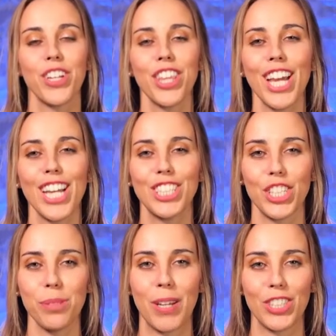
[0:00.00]
Everything I
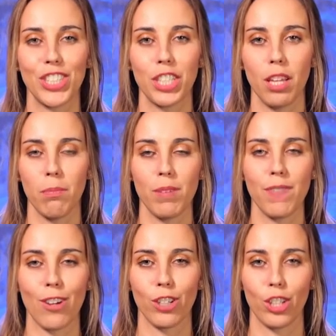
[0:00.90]
just mentioned can be
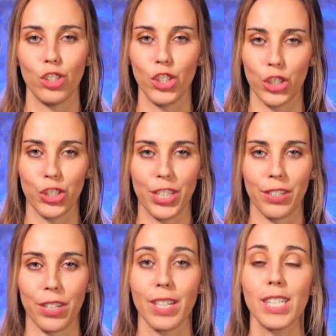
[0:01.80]
found on Church
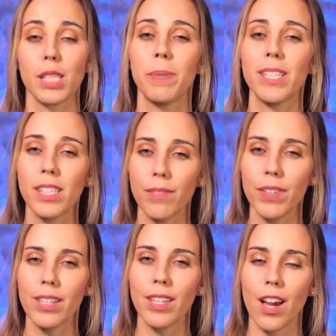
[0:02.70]
Center,
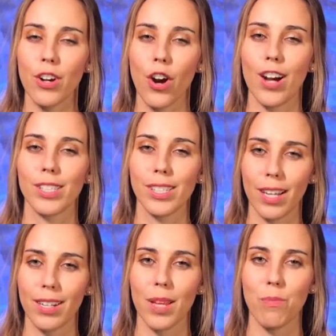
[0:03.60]
specifically under our
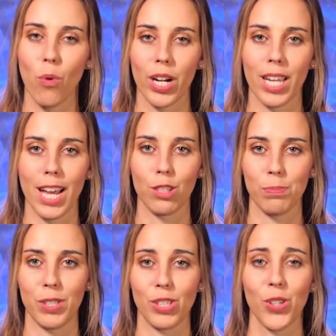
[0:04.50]
Sunday morning
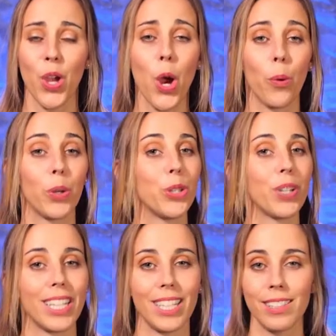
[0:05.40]
announcements, where you
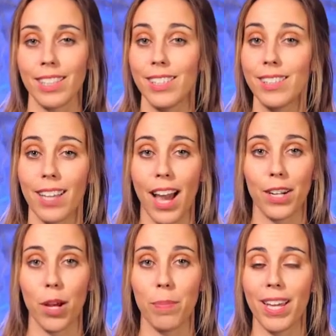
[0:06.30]
can easily
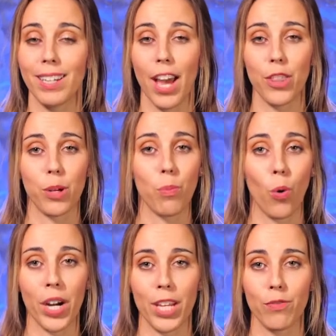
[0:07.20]
sign up and gather
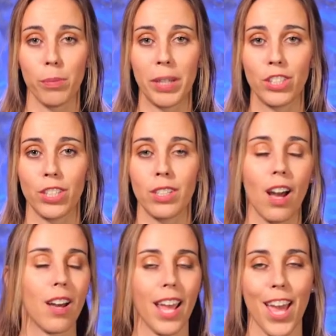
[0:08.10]
more information
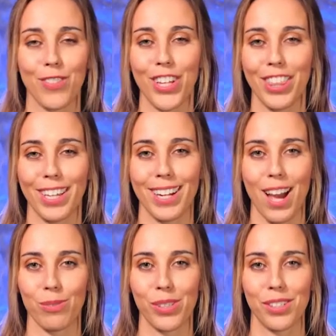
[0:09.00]
on everything
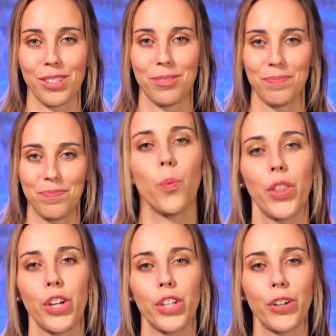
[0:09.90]
announced.
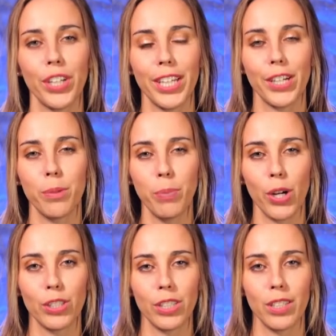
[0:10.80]
Whether you're here in
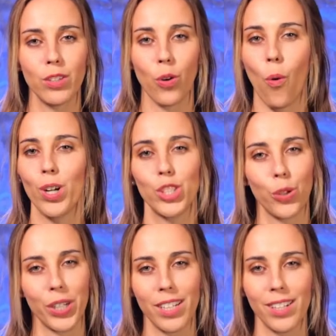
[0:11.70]
person or
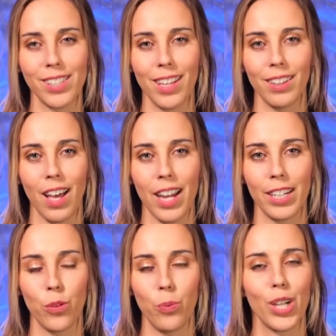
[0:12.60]
joining us
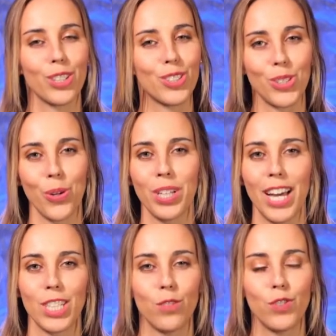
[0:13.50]
online, we are so
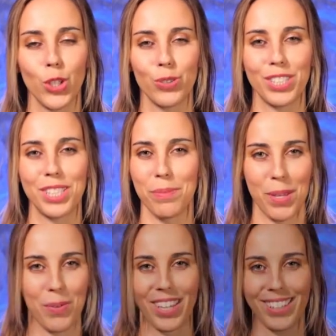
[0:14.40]
glad you've chosen to
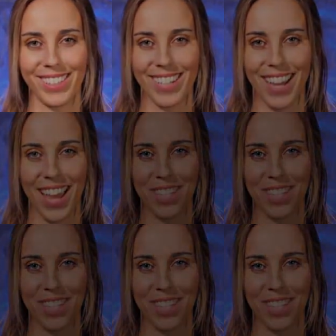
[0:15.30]
be with us